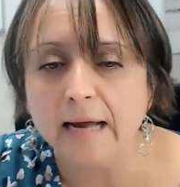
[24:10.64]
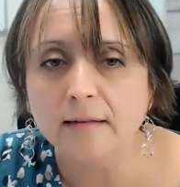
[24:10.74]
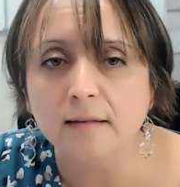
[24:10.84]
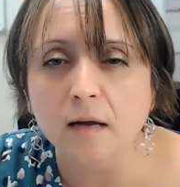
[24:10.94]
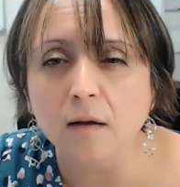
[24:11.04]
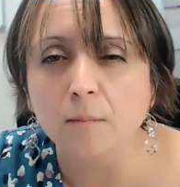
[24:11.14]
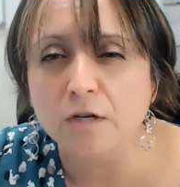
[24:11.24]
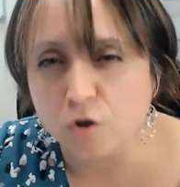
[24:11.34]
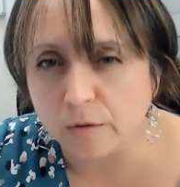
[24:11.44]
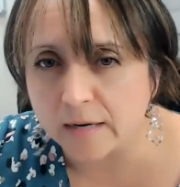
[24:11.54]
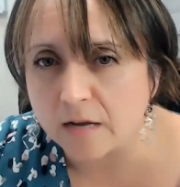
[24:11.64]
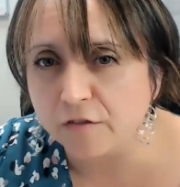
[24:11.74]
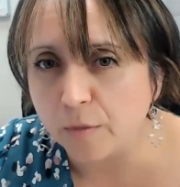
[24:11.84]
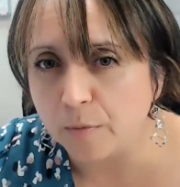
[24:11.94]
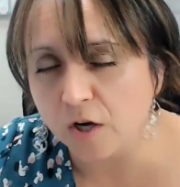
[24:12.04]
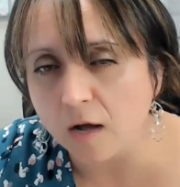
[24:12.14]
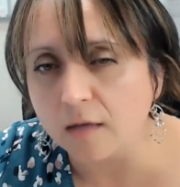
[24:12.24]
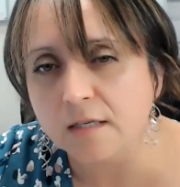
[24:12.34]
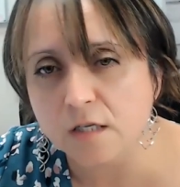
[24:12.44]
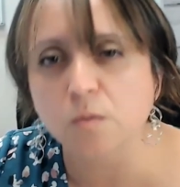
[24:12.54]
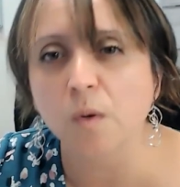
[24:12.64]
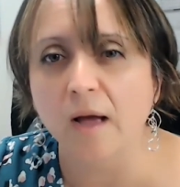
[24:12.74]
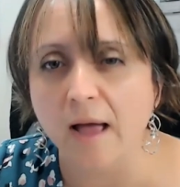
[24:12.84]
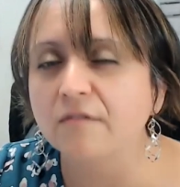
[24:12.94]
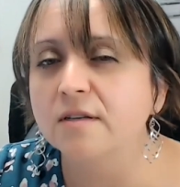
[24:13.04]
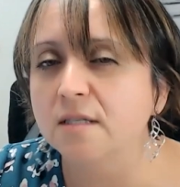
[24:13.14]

And the majority of community colleges will have a